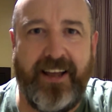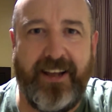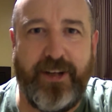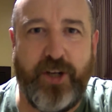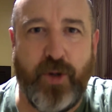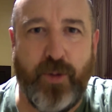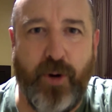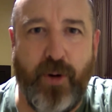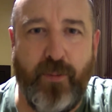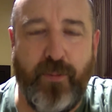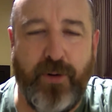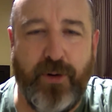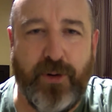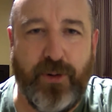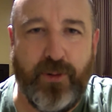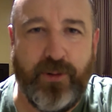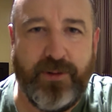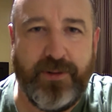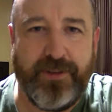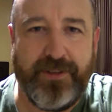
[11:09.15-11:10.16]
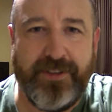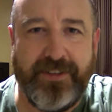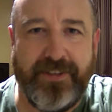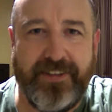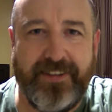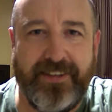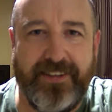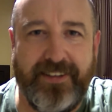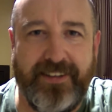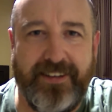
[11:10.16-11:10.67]
Come on, Pools.
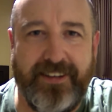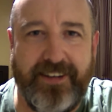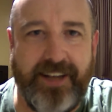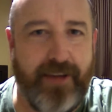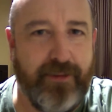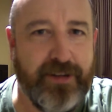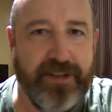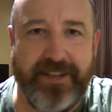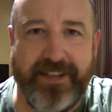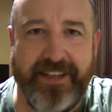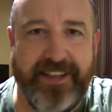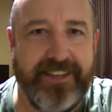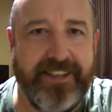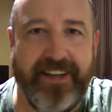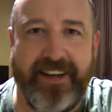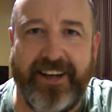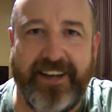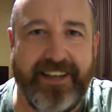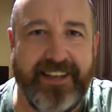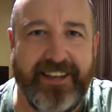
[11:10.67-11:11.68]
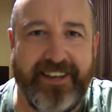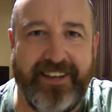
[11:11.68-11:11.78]
Never say die.